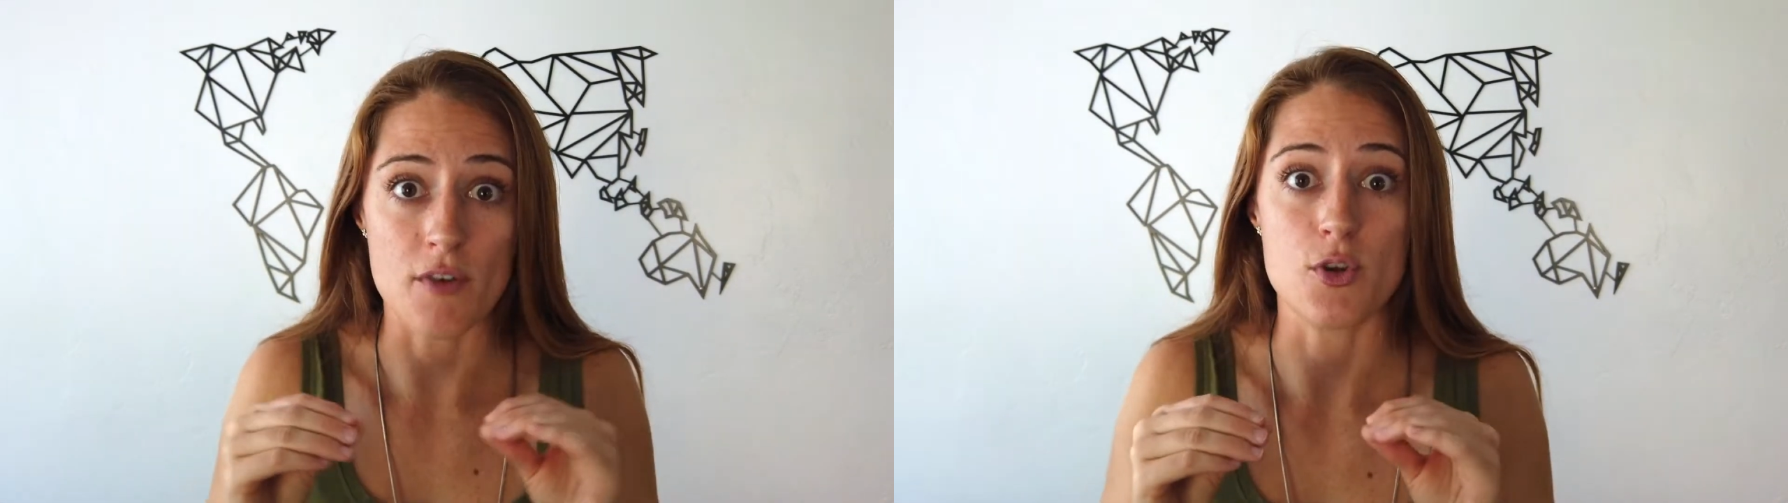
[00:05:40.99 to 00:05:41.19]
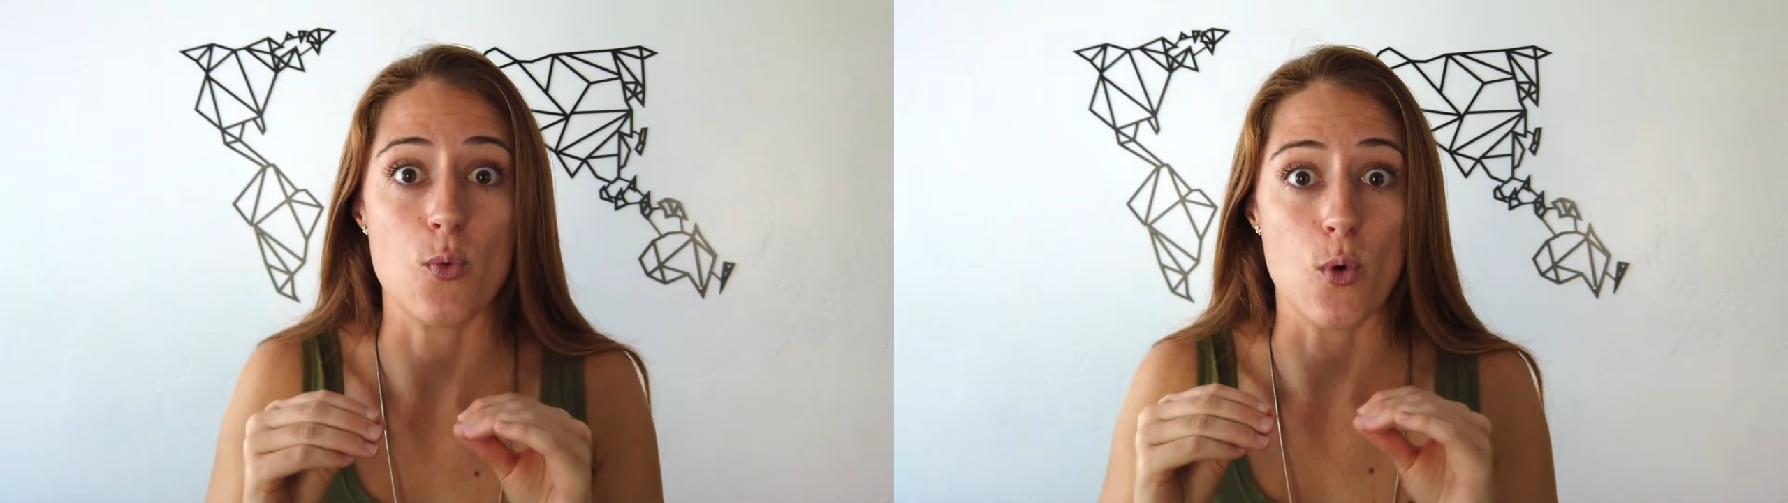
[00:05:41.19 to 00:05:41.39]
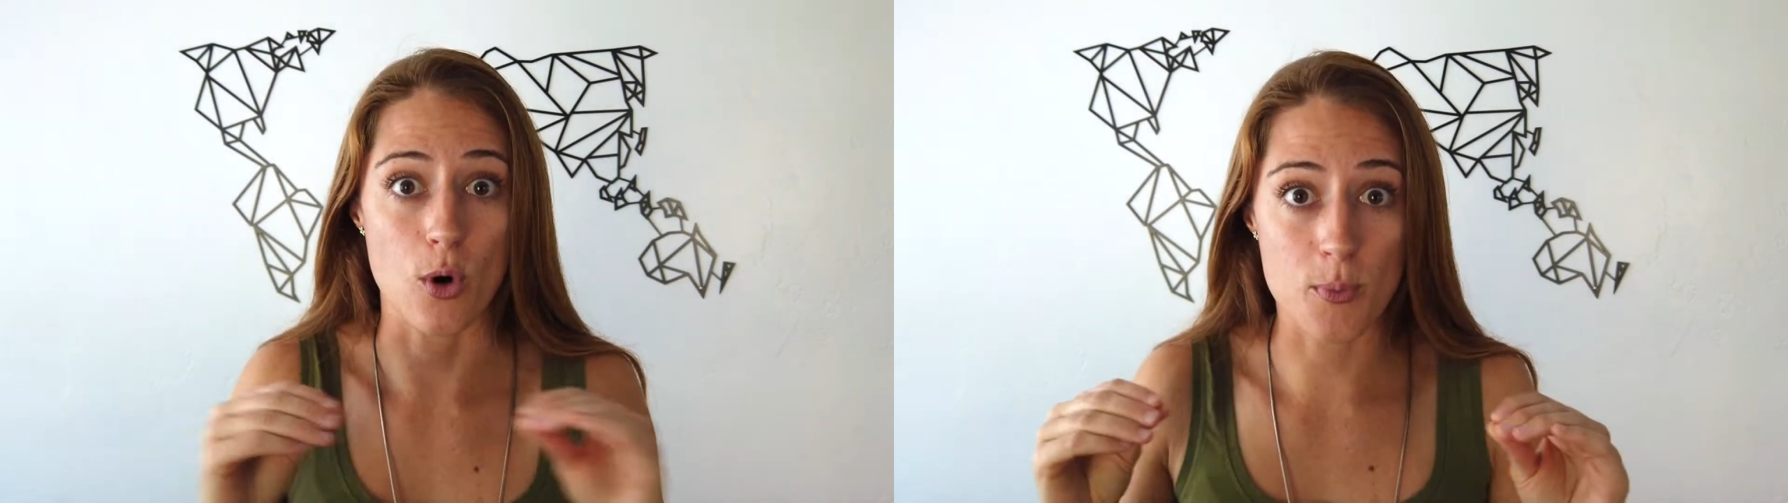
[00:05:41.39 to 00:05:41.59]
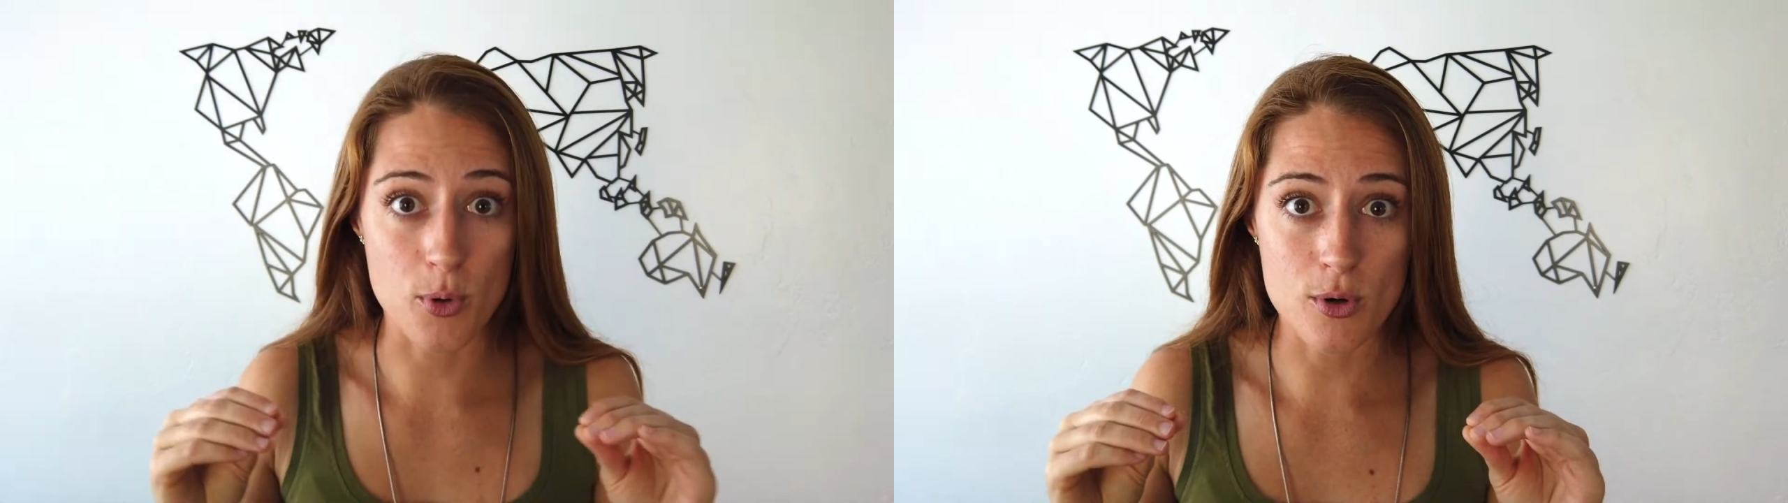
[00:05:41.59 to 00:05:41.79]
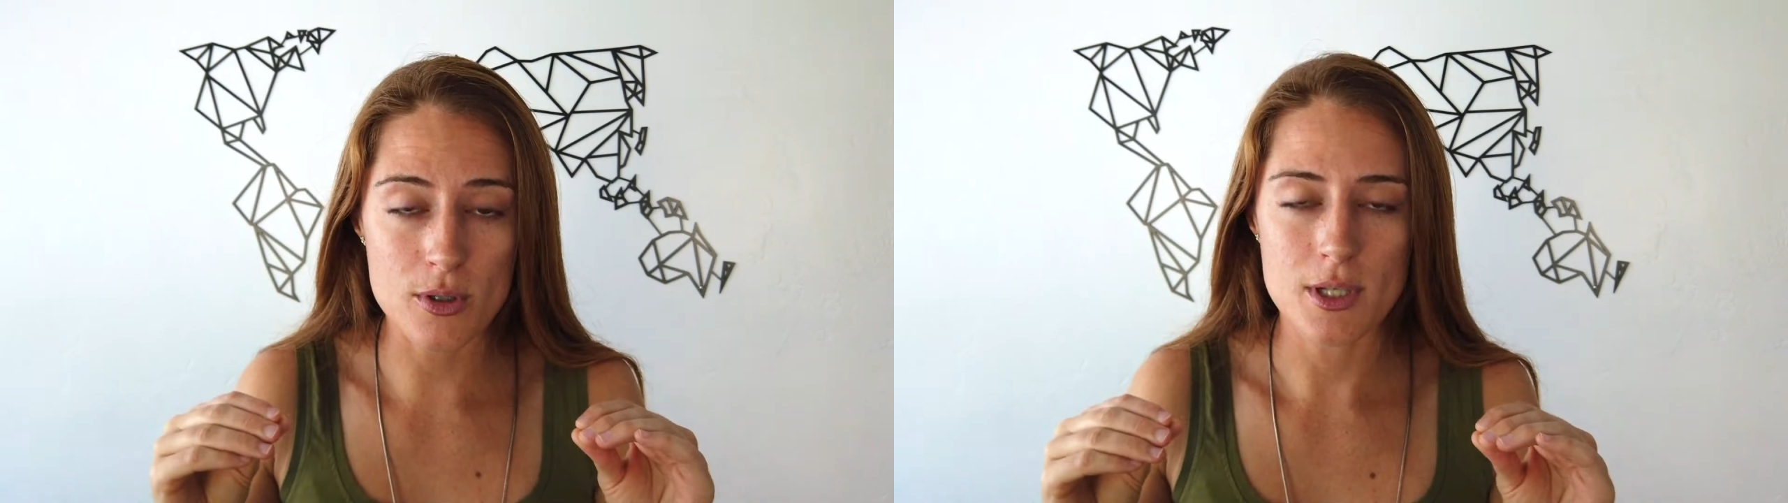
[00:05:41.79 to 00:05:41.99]
of the
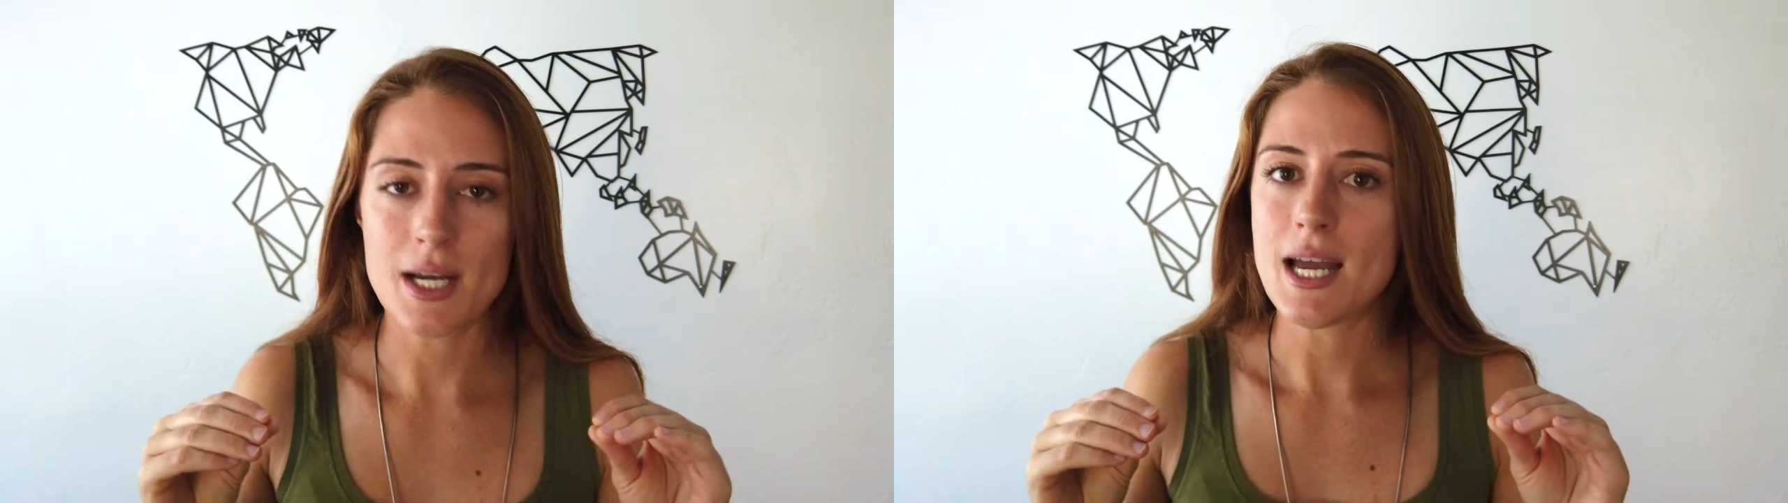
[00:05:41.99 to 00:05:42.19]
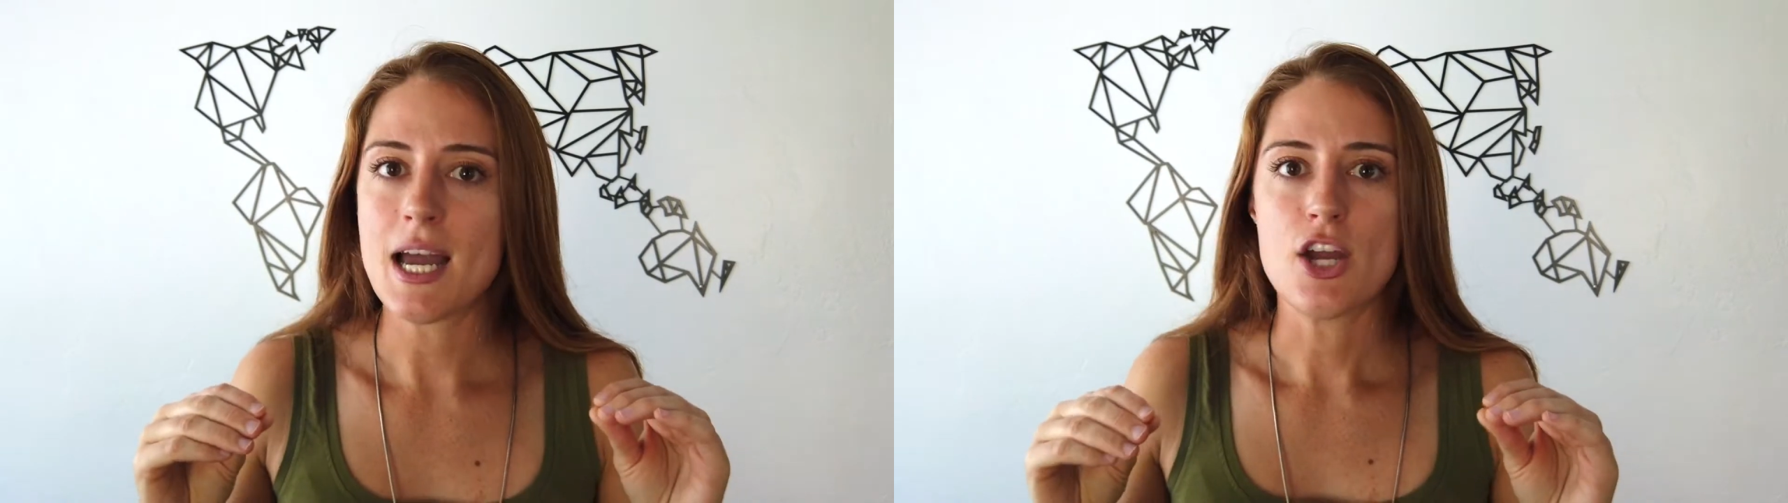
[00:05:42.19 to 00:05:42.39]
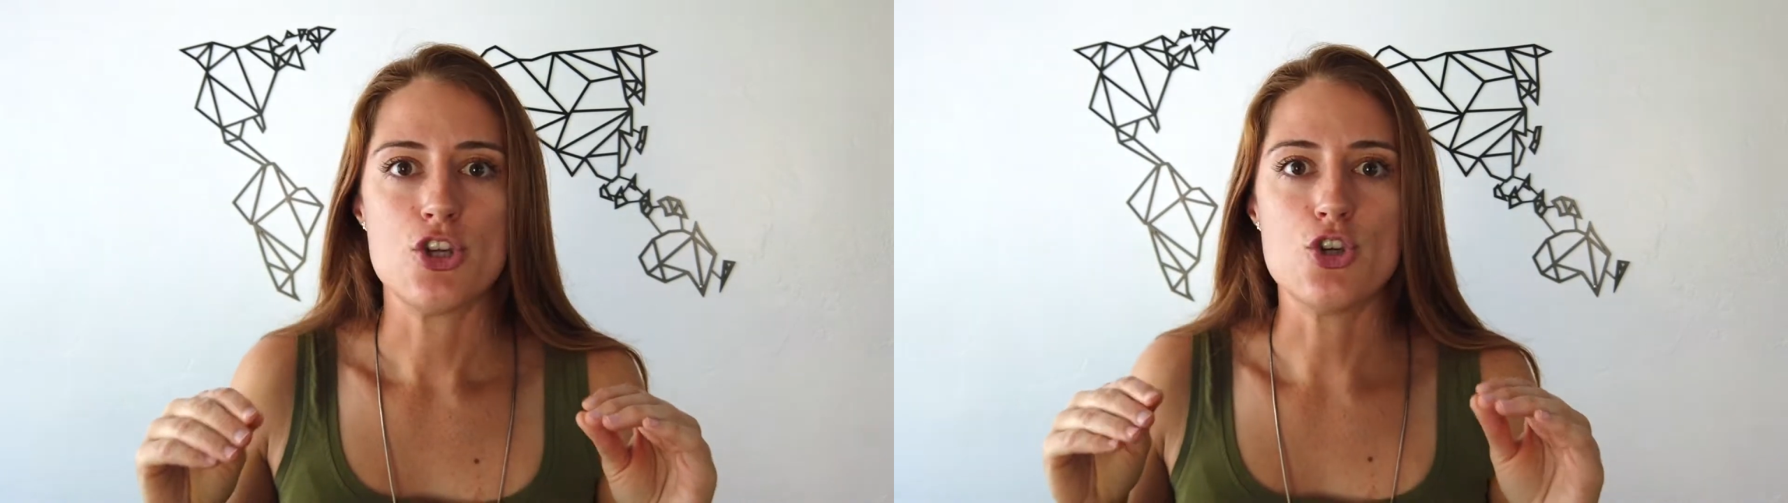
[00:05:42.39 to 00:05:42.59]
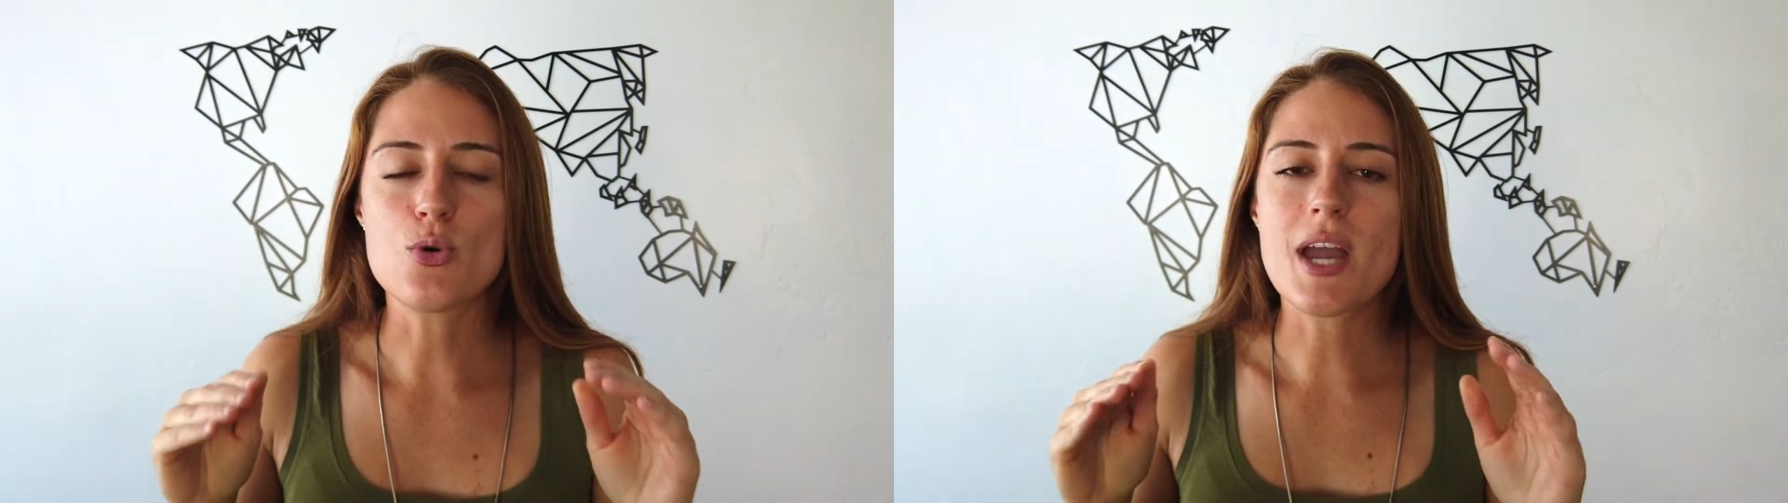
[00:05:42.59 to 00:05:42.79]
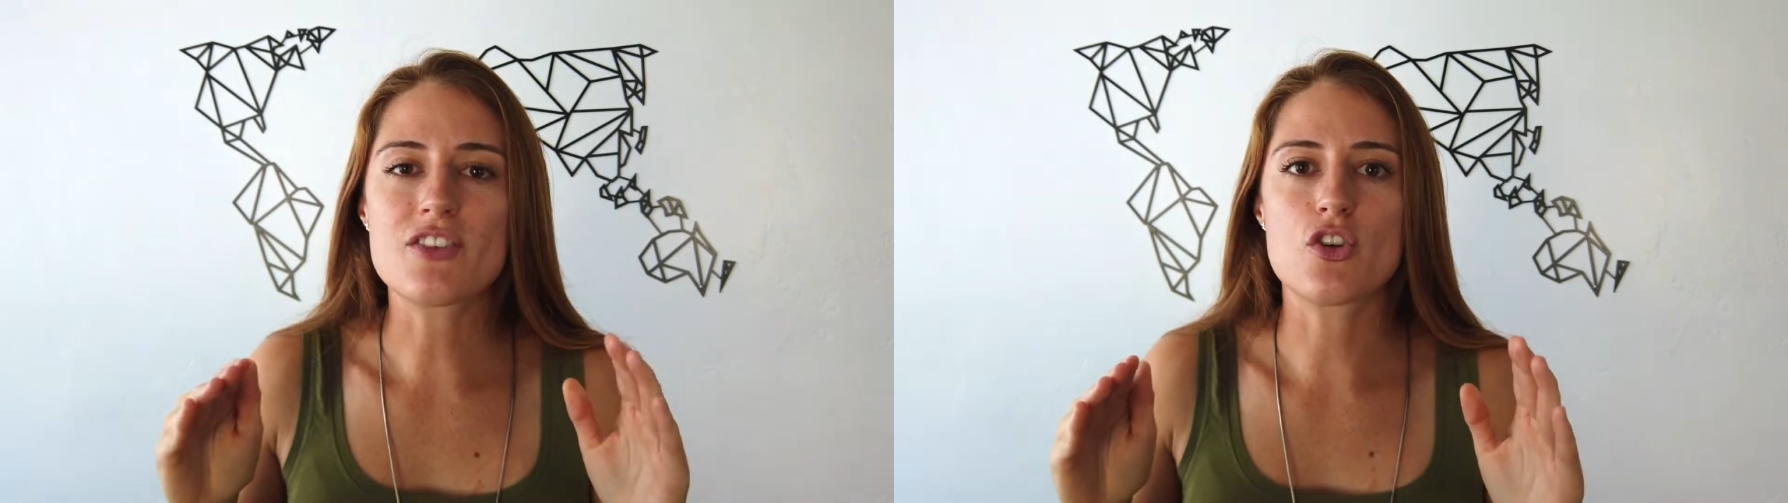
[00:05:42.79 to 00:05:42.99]
Whirlpool.
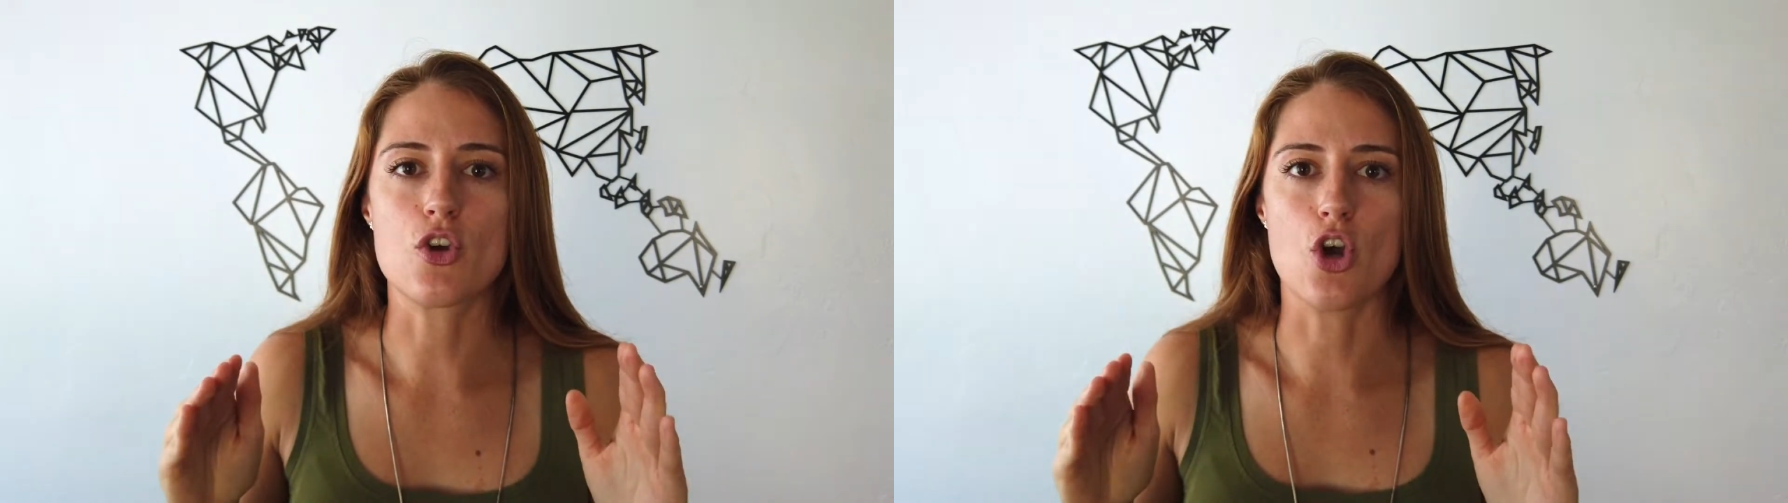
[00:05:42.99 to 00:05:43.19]
You get to